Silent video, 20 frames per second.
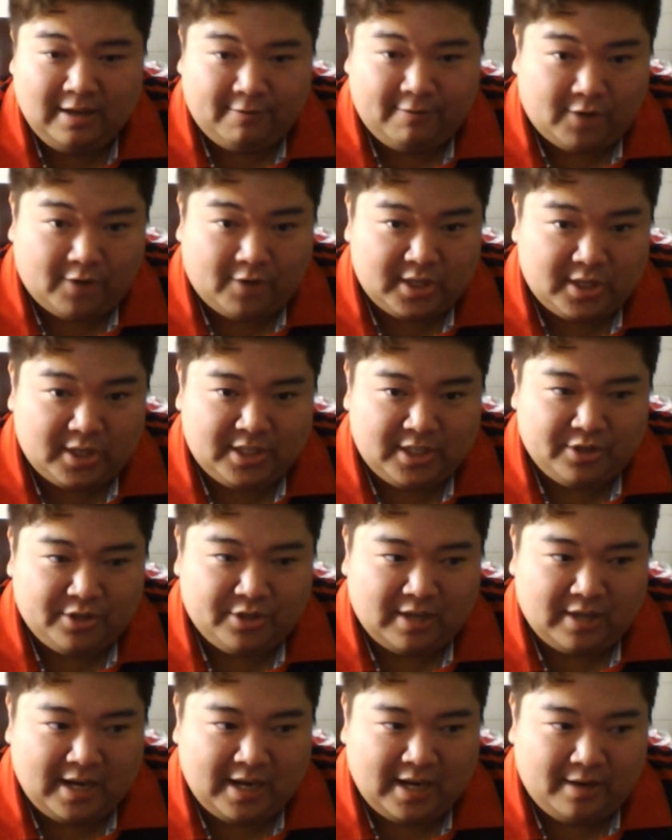first in your
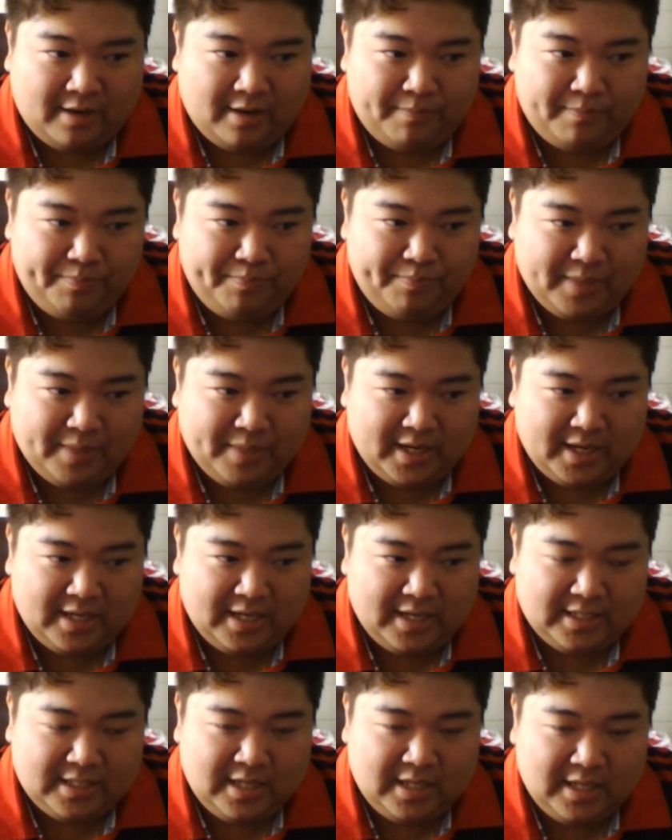lineup
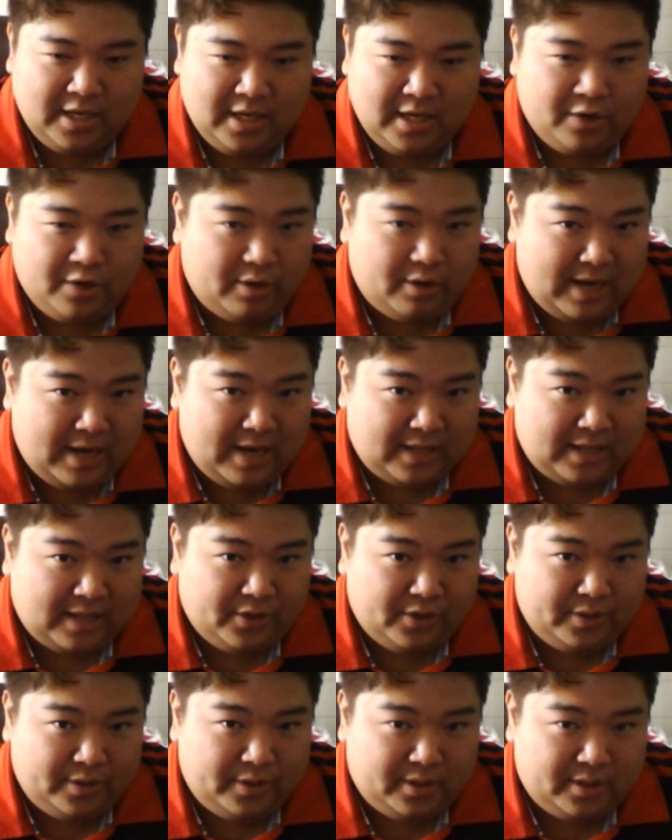because you're not
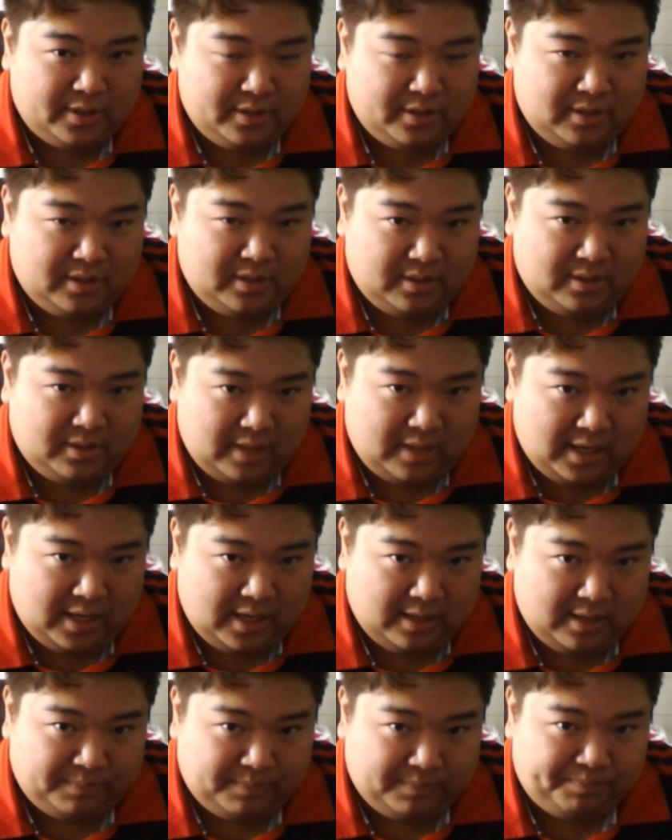going to
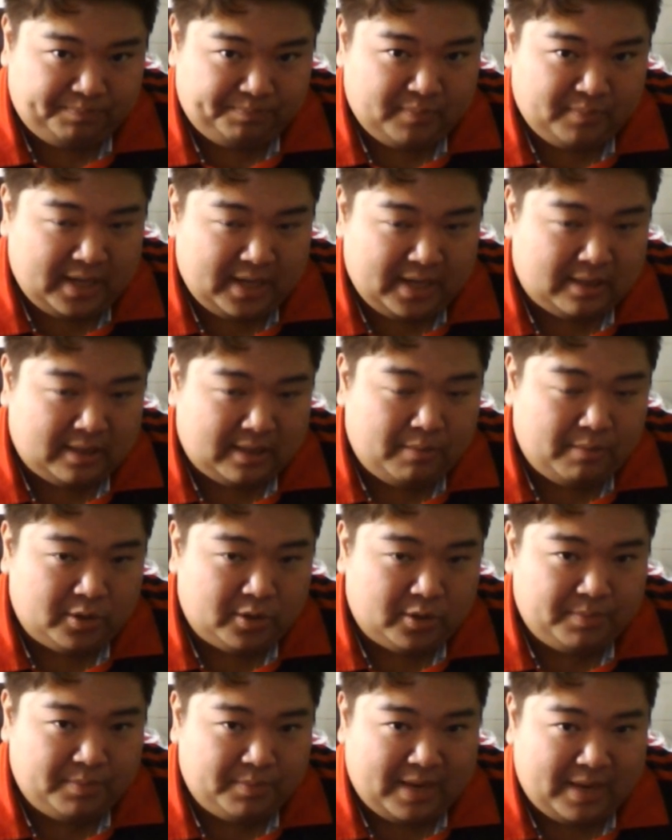get the most
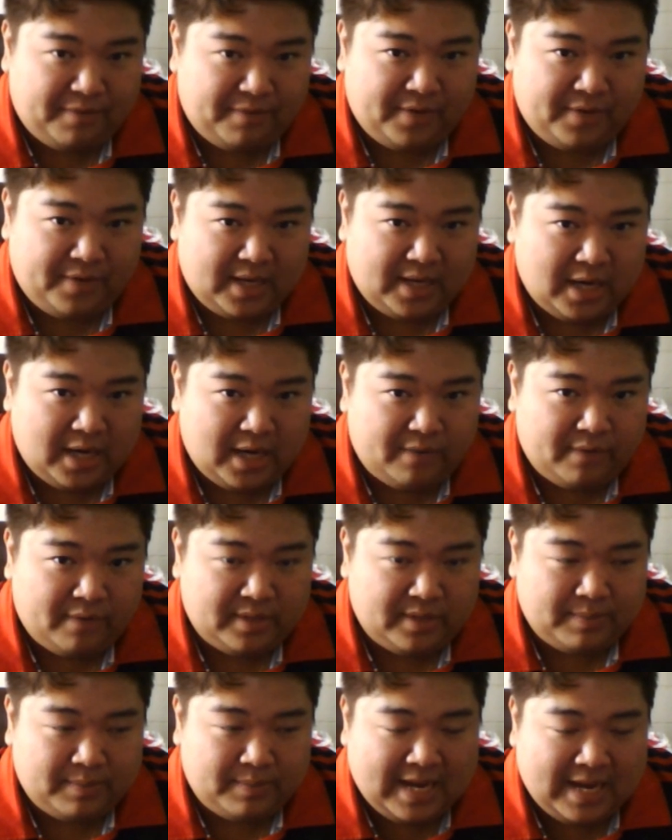benefit out of
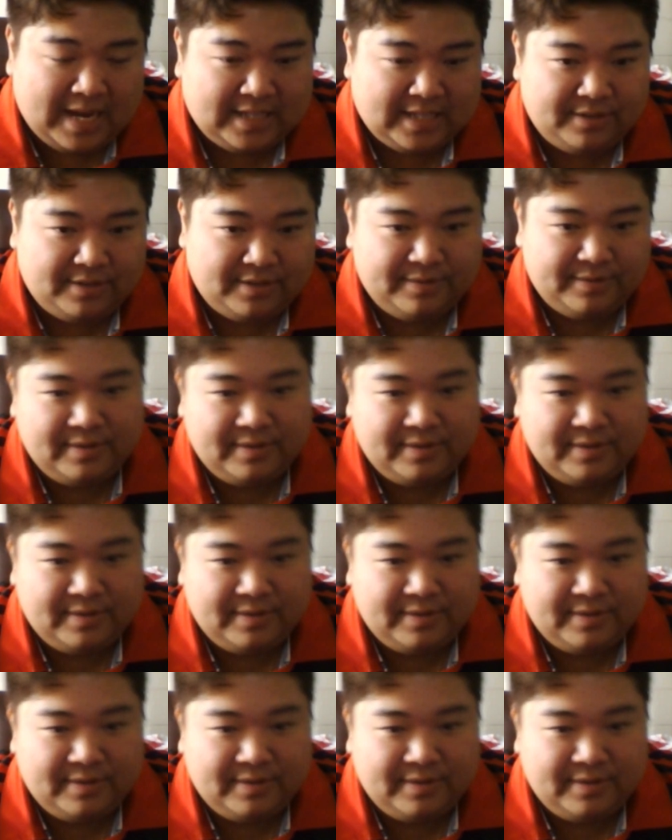his passive.